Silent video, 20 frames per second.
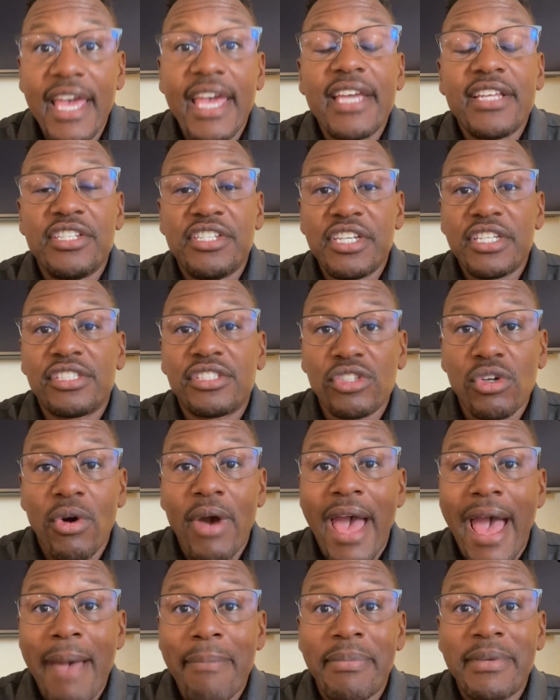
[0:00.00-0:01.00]
It just so
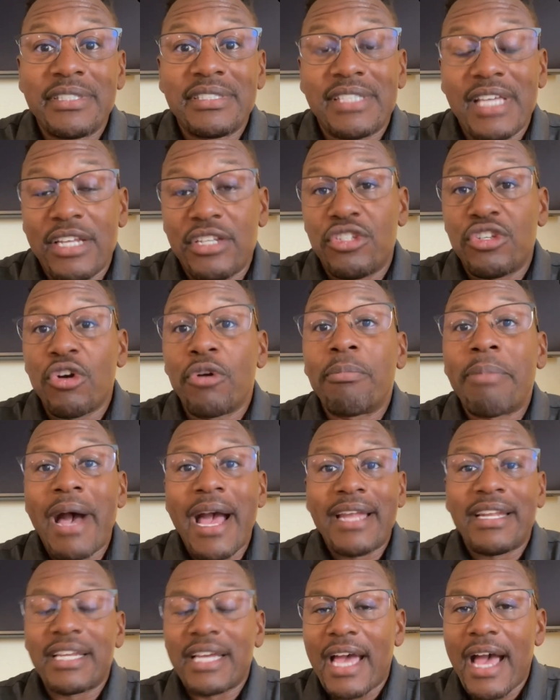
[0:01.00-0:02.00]
happens that Joe
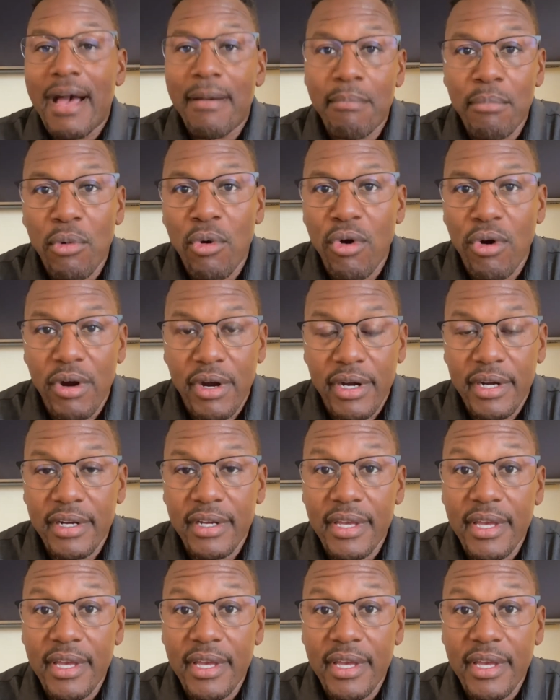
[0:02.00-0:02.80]
Biden got more.